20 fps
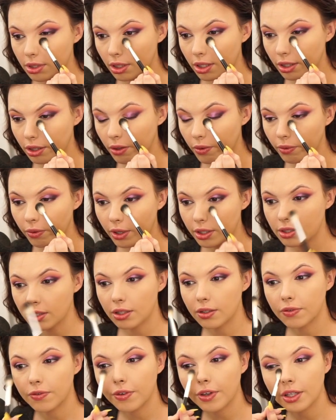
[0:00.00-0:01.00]
I like the rest
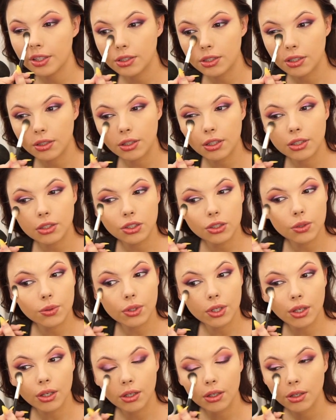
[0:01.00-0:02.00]
of the face to look
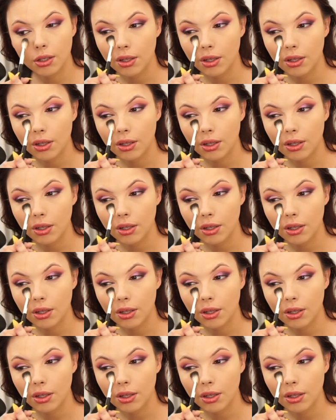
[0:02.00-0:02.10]
dewy.